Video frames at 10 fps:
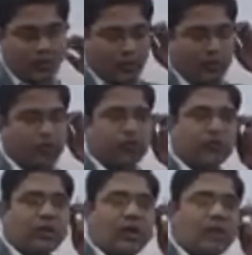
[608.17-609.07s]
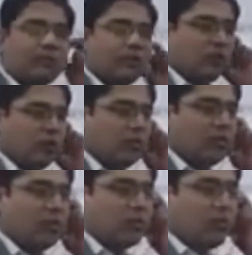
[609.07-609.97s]
Yes, this can happen during the
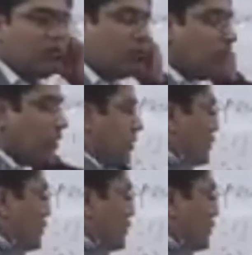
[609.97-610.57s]
emergency and